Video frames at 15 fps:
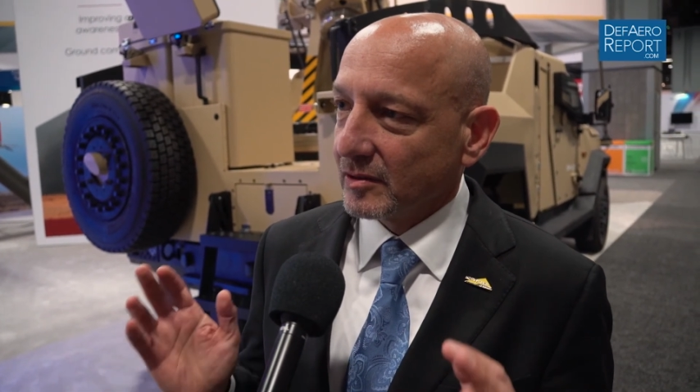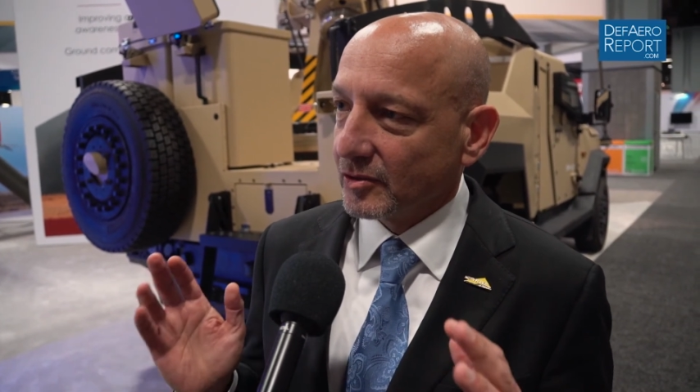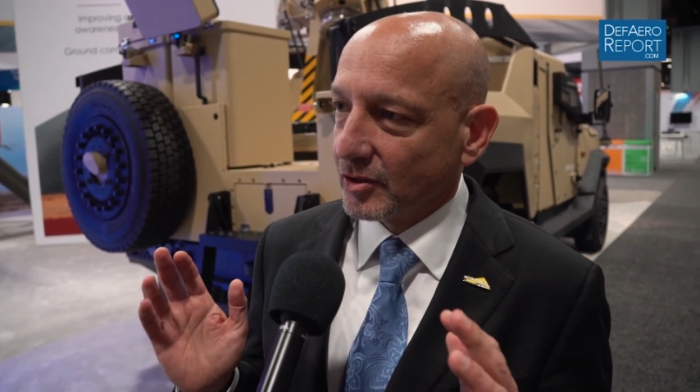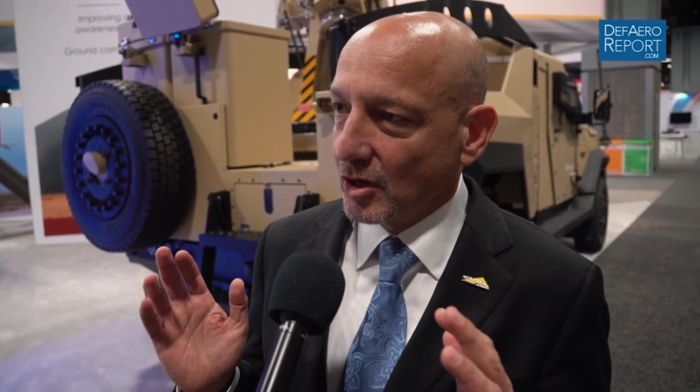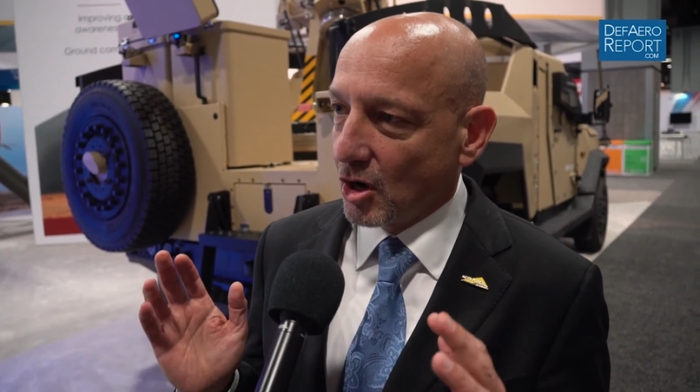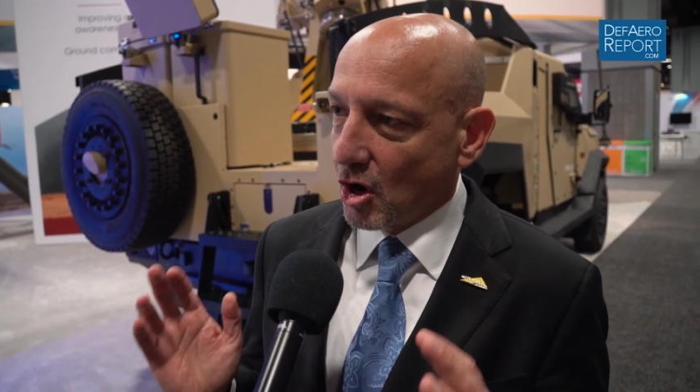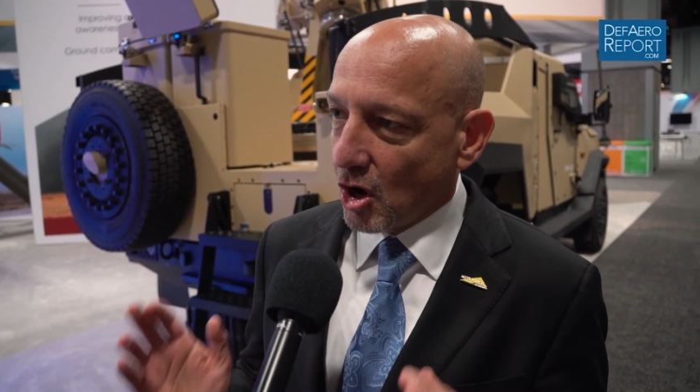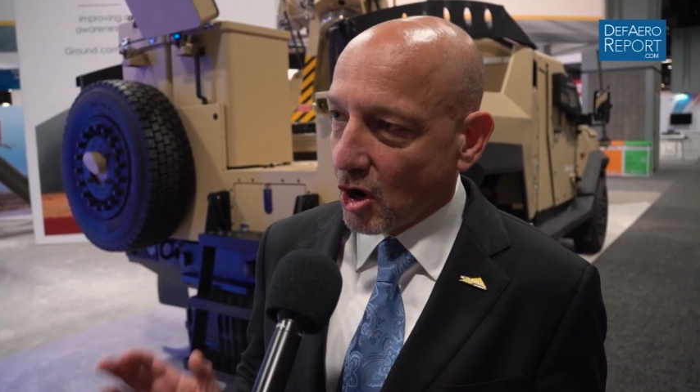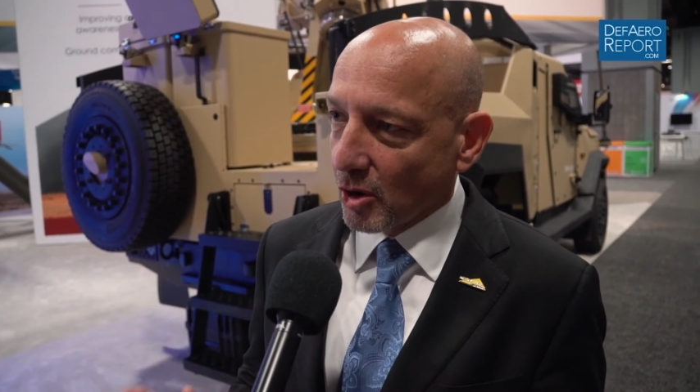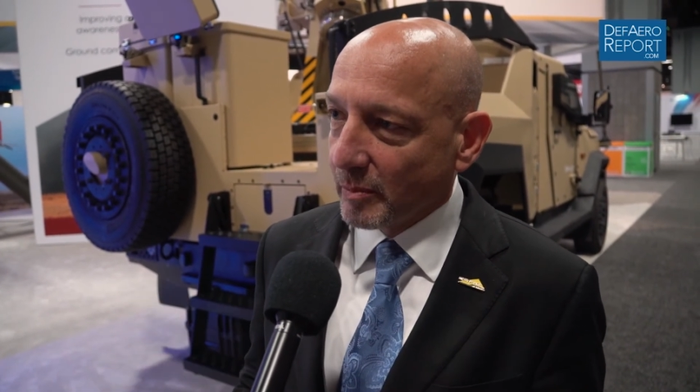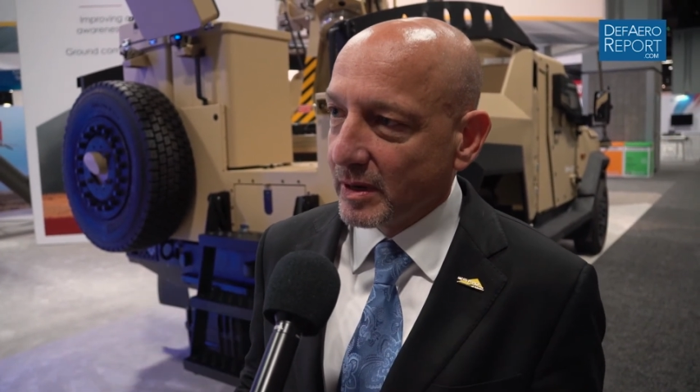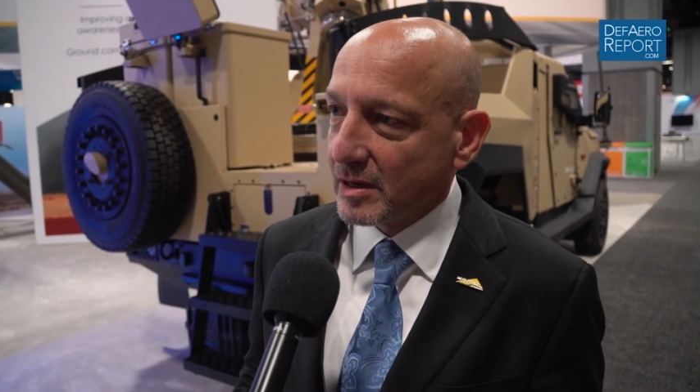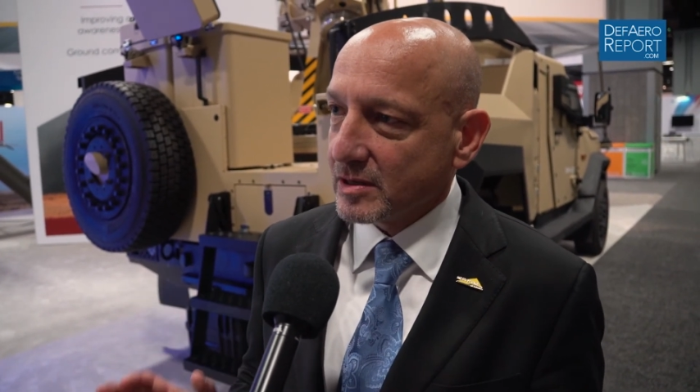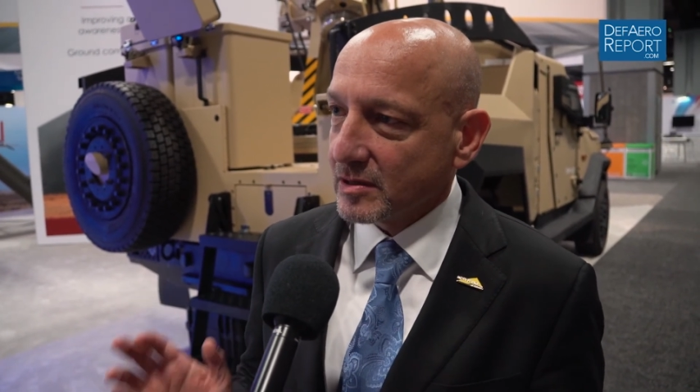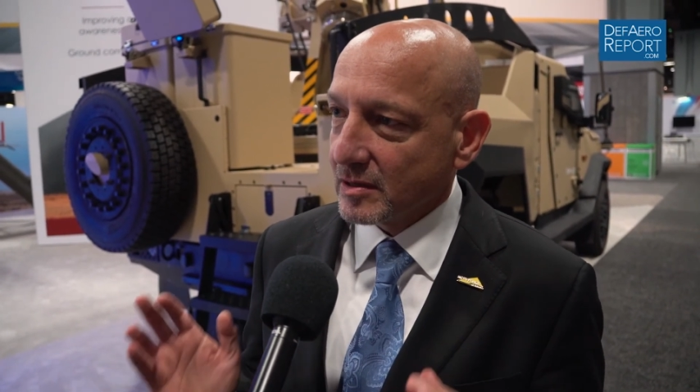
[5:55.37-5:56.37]
the
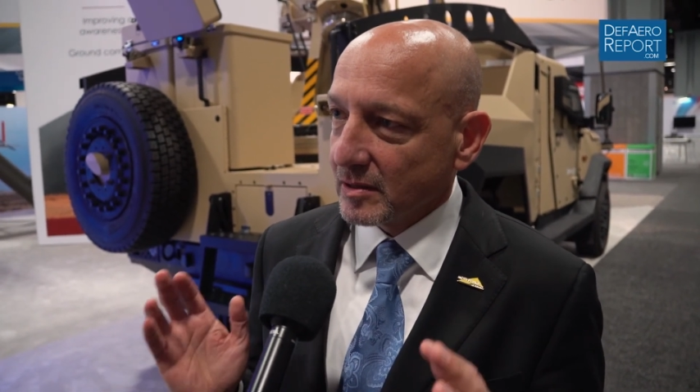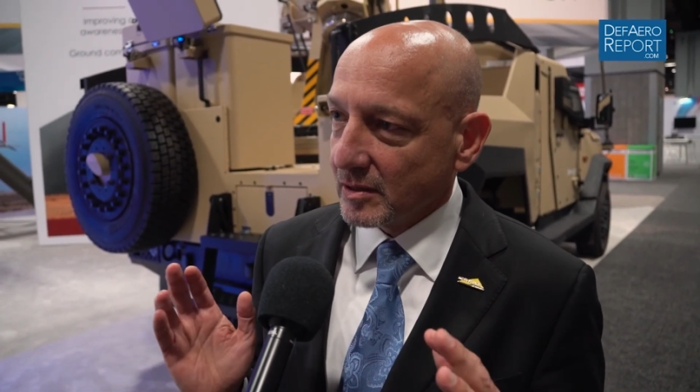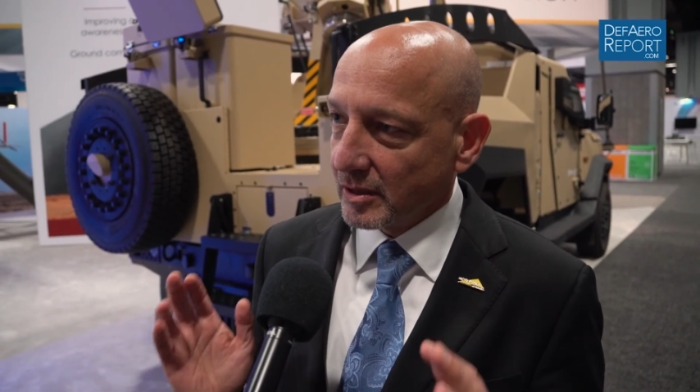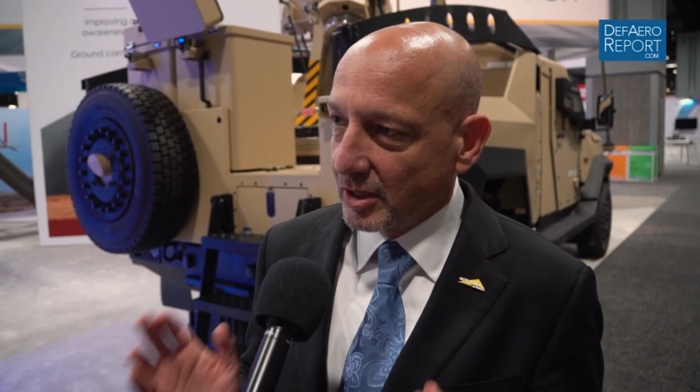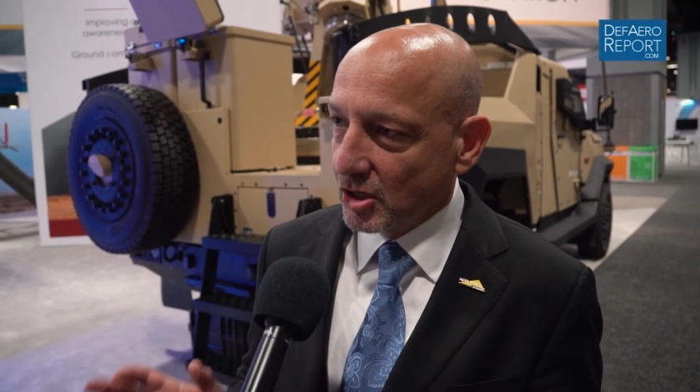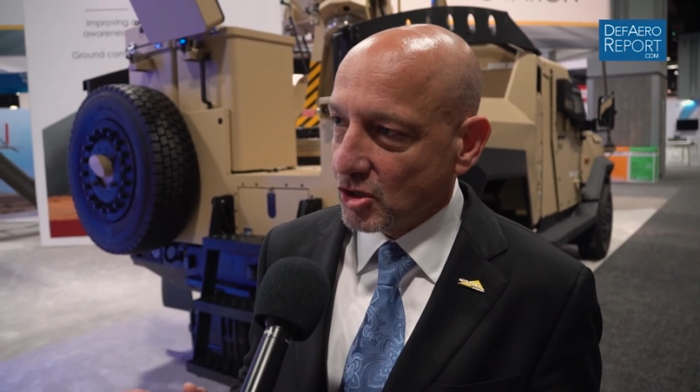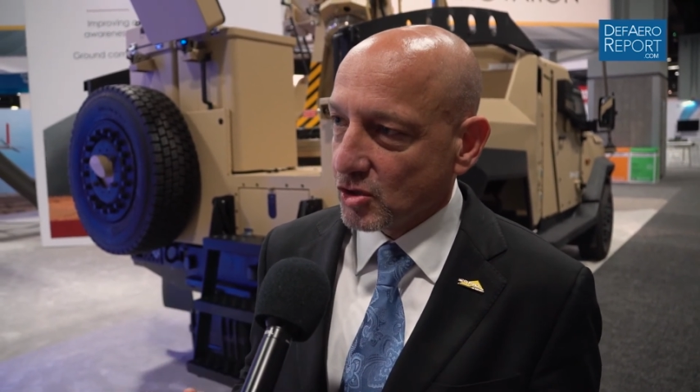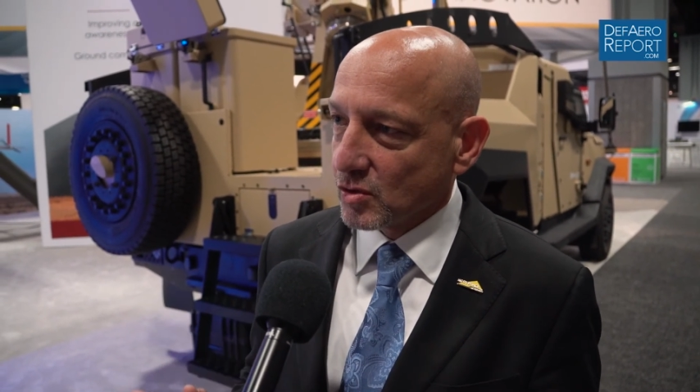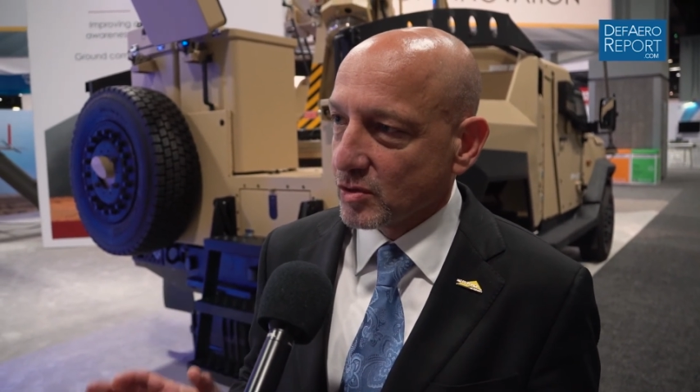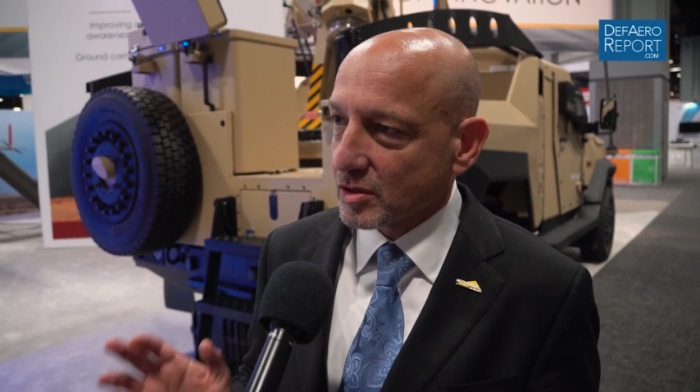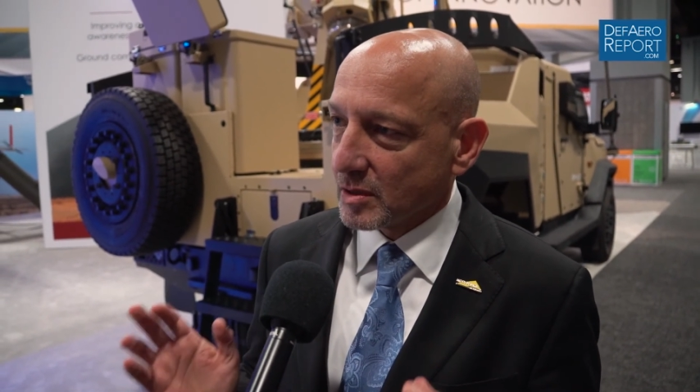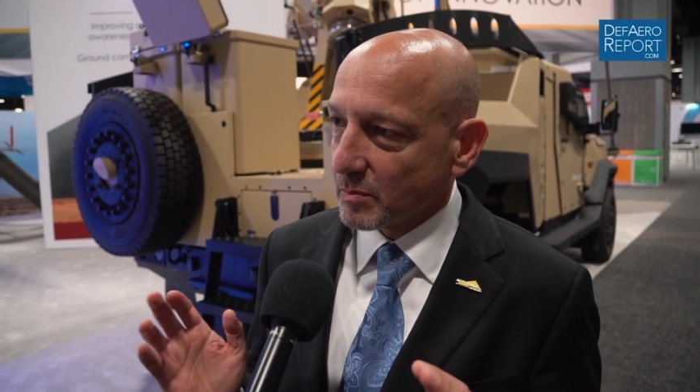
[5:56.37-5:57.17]
Army's issues